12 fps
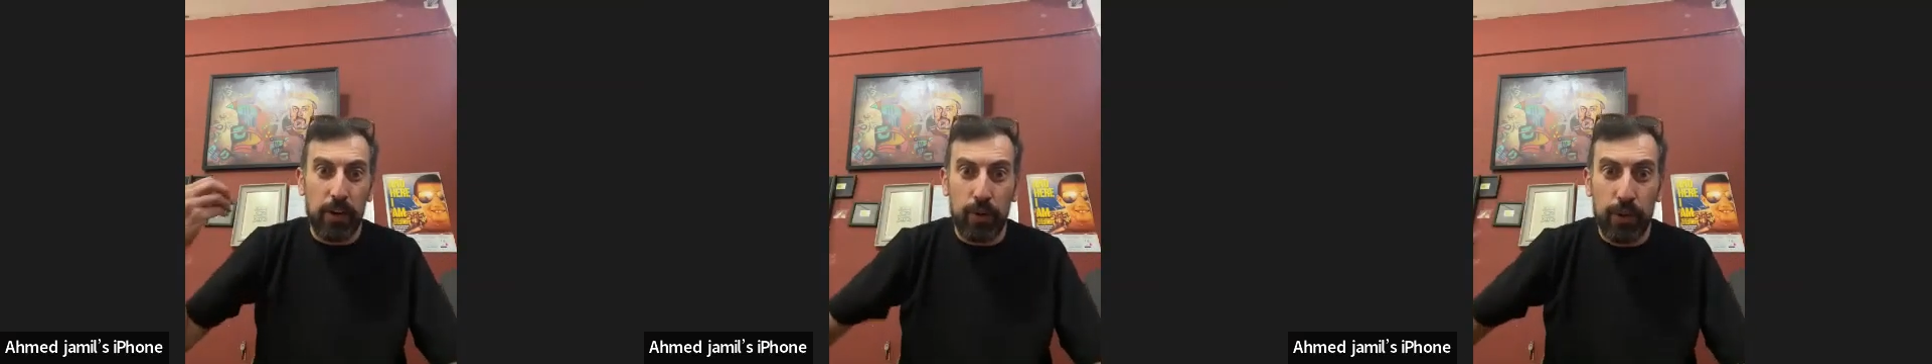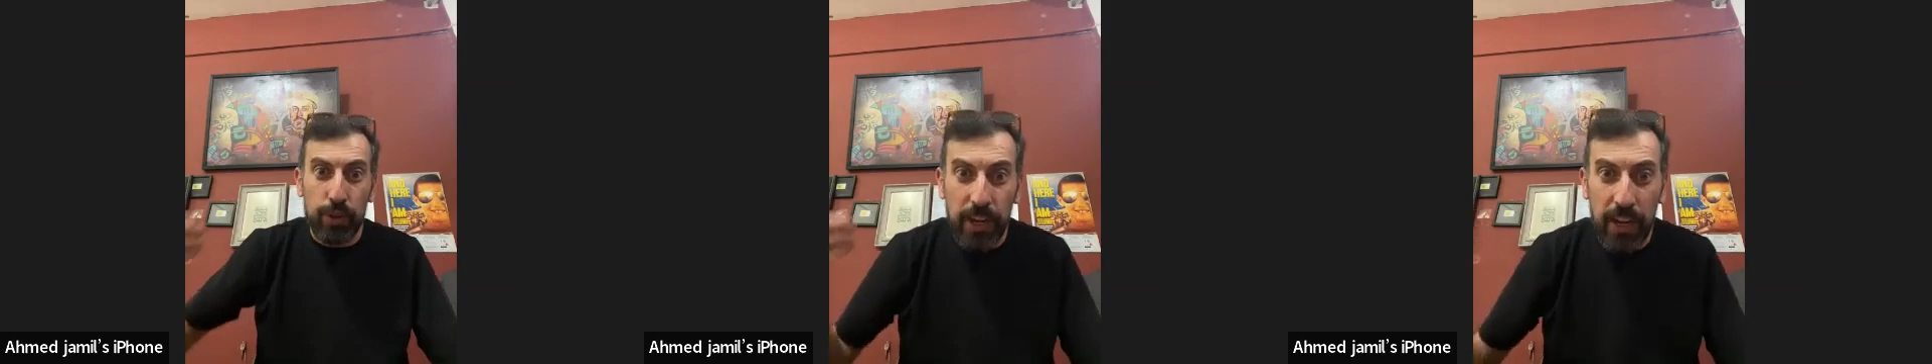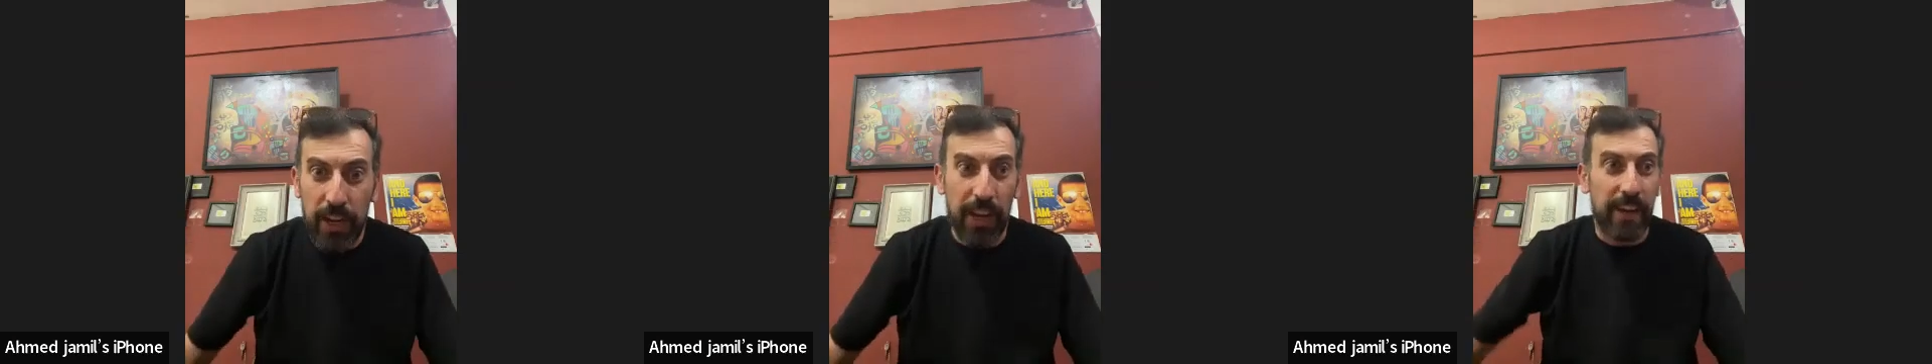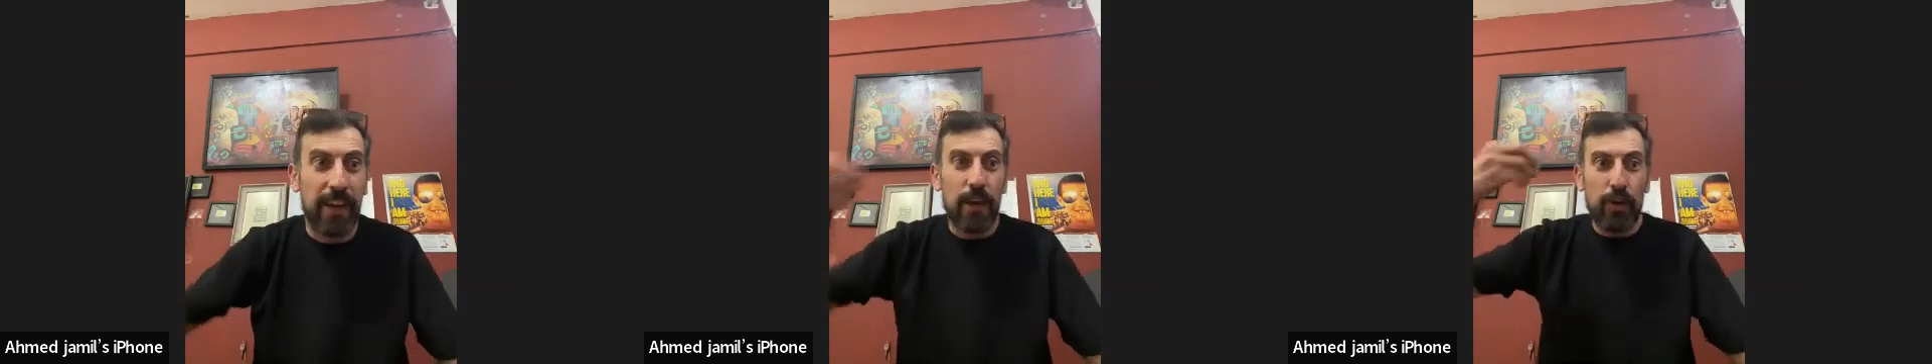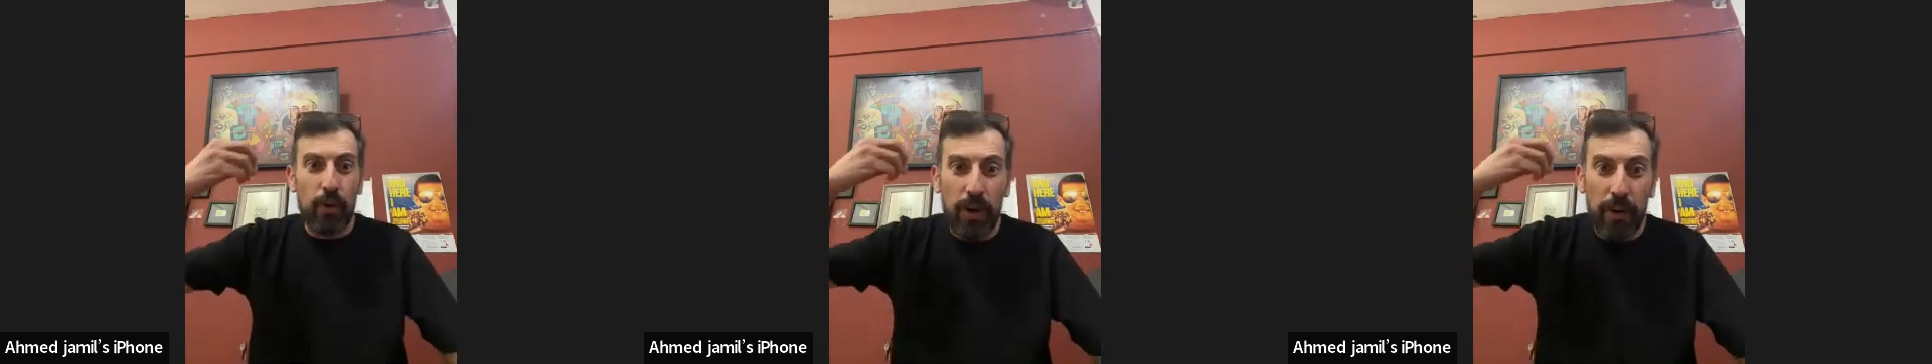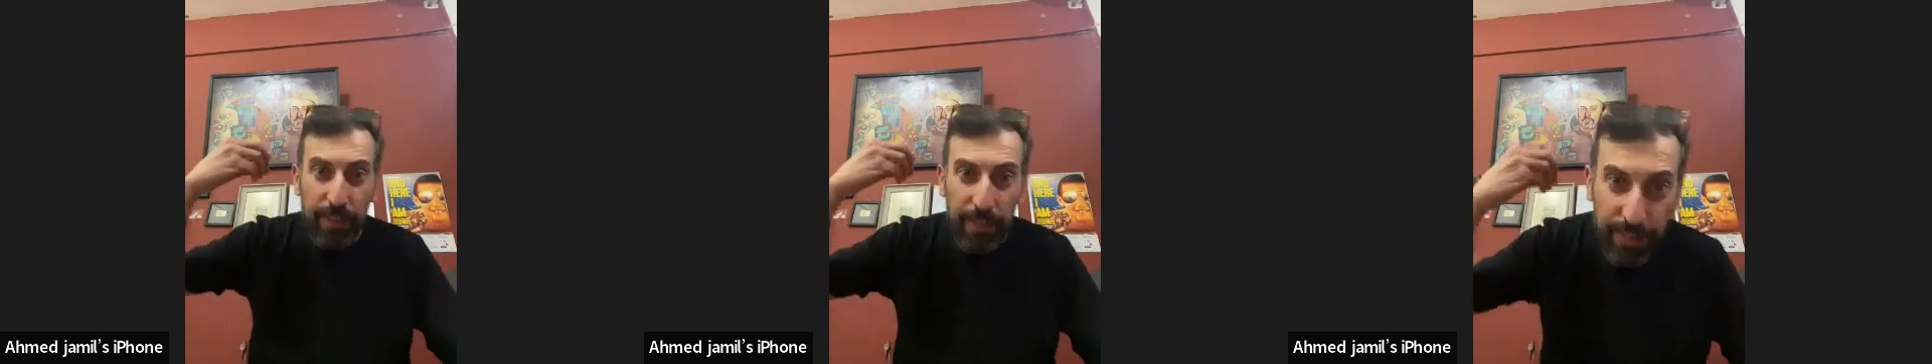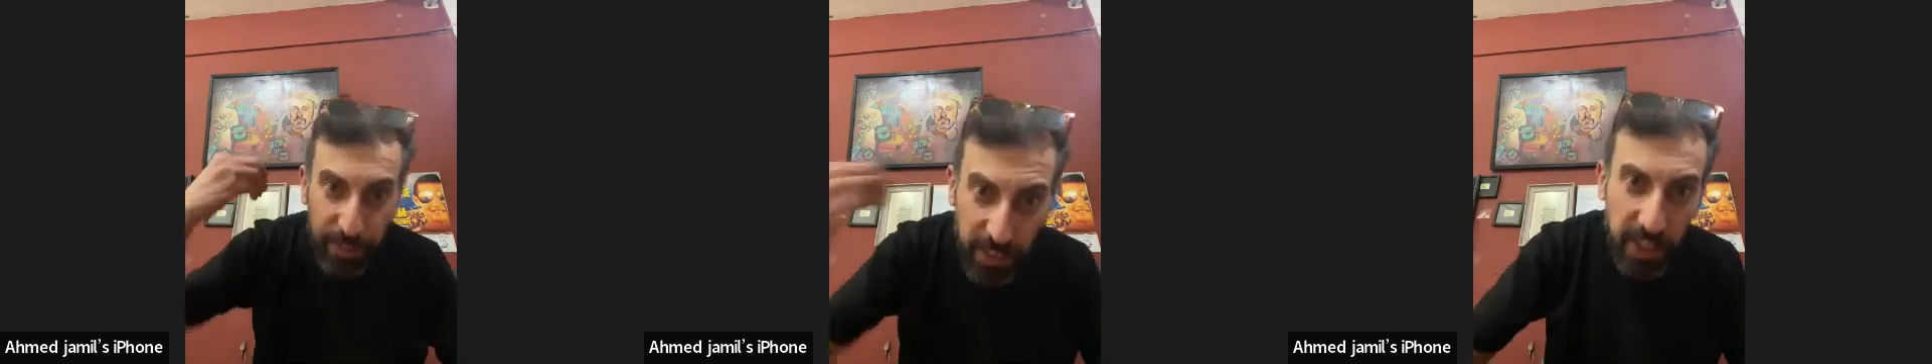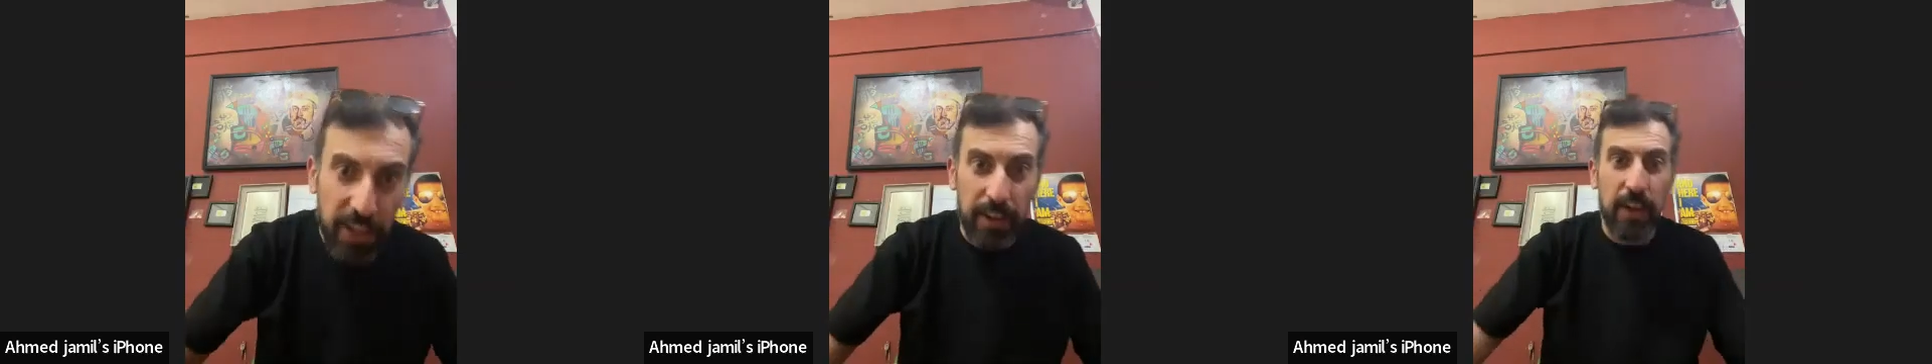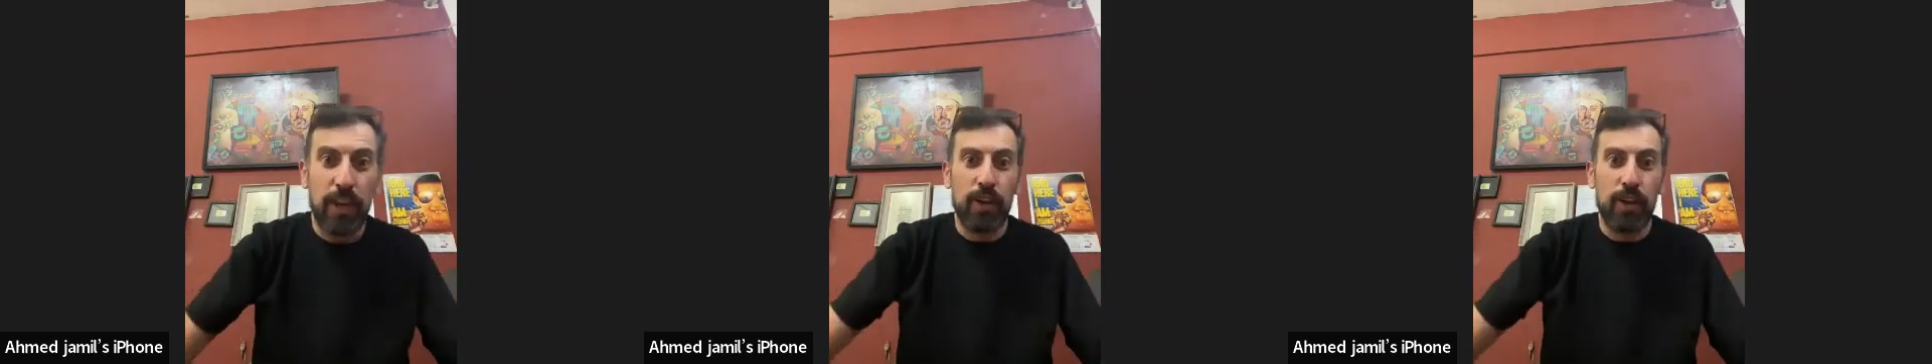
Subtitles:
go through, like, you are 15,